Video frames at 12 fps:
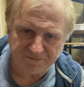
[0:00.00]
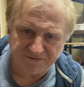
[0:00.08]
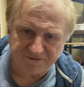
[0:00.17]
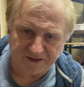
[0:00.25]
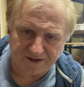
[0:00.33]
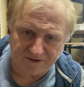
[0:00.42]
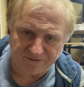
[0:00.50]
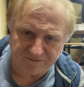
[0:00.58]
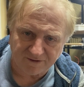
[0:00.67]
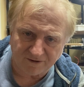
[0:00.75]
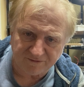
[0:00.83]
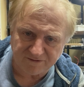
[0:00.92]
things,
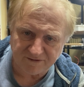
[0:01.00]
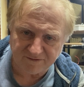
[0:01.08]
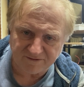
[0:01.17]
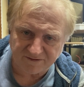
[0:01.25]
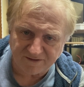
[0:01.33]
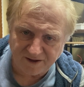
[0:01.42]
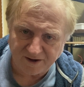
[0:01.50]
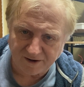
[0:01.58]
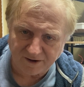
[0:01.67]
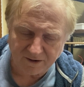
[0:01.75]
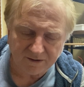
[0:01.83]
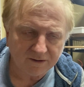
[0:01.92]
those things
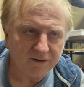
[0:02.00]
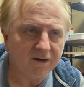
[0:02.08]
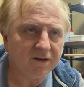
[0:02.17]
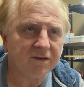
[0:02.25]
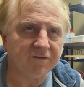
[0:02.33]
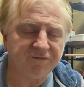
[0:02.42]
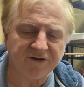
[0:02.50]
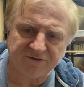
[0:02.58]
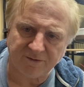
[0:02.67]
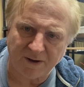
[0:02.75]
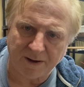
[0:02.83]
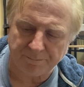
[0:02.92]
there, fix
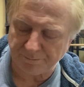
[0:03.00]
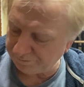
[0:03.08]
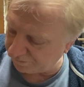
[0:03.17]
them up.